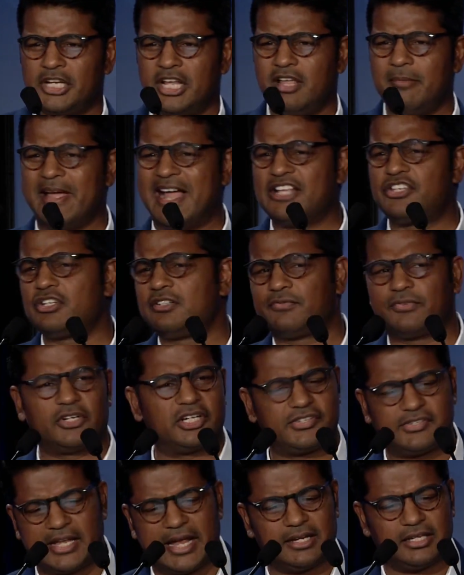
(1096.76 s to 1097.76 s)
Imagine for
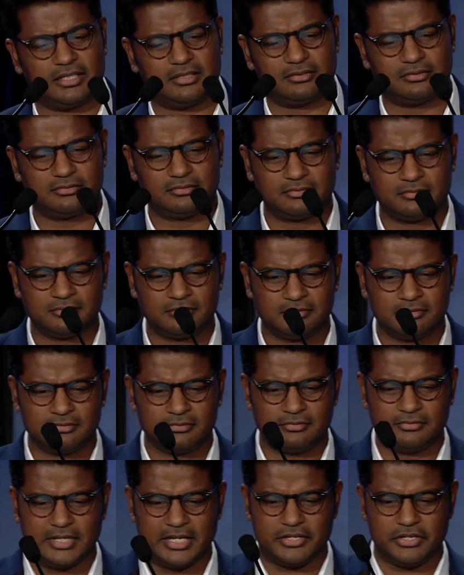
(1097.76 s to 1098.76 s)
a second
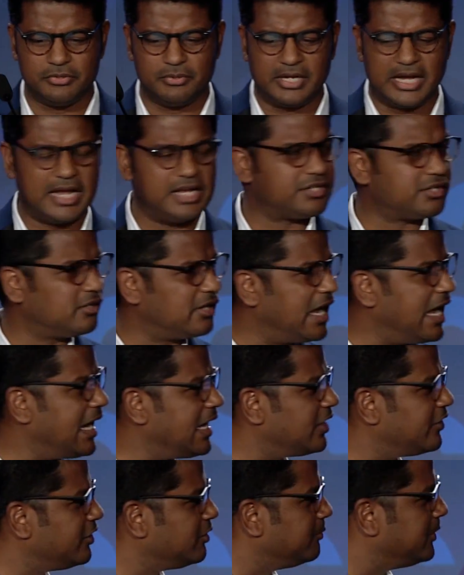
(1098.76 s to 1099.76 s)
that you guys are
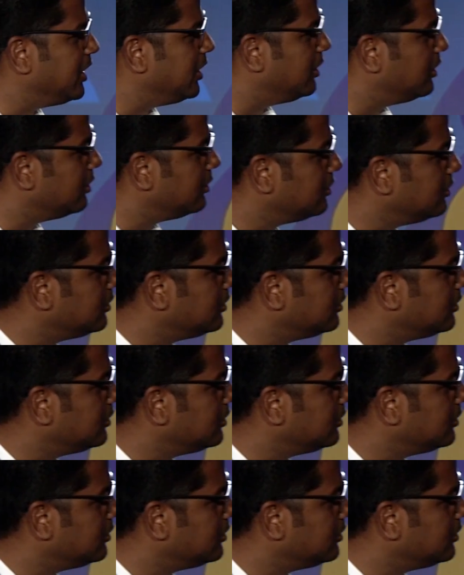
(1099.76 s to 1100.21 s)
hiring me